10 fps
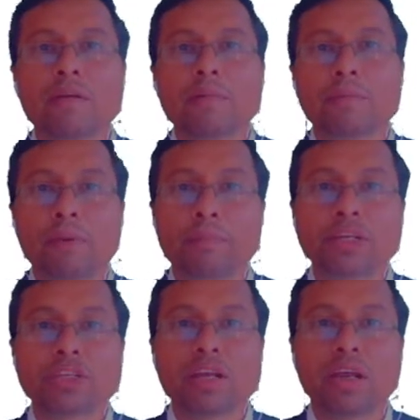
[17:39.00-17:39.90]

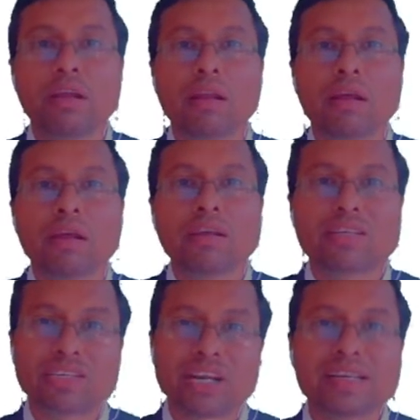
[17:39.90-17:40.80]
professional
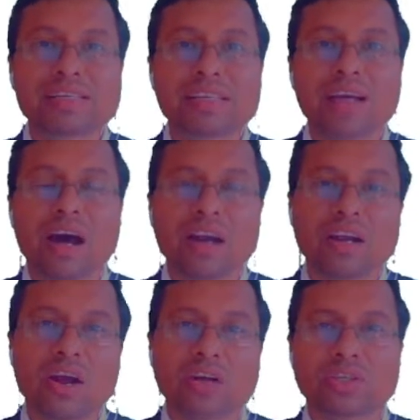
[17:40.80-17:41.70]
traits or
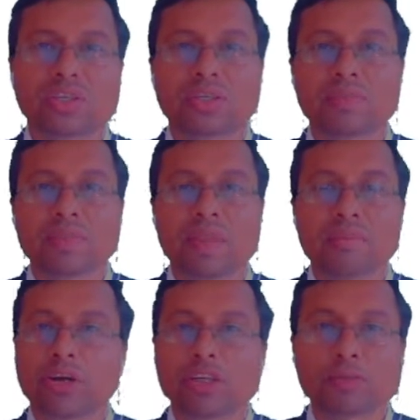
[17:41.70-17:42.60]
not.
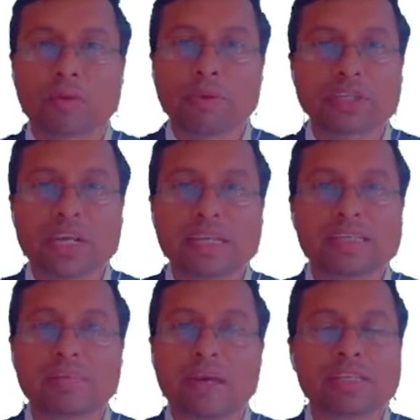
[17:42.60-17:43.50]
Because
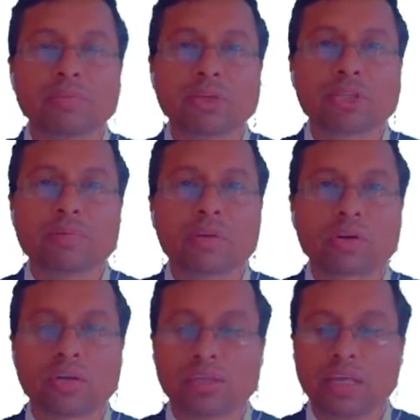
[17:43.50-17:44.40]
professionalism is the most
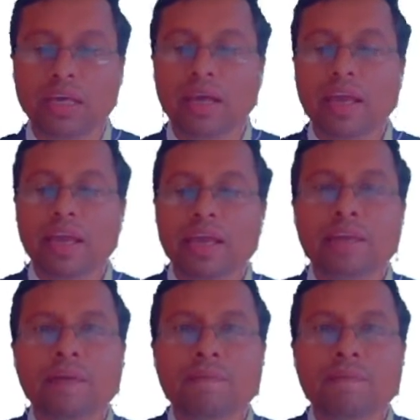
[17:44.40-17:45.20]
important thing in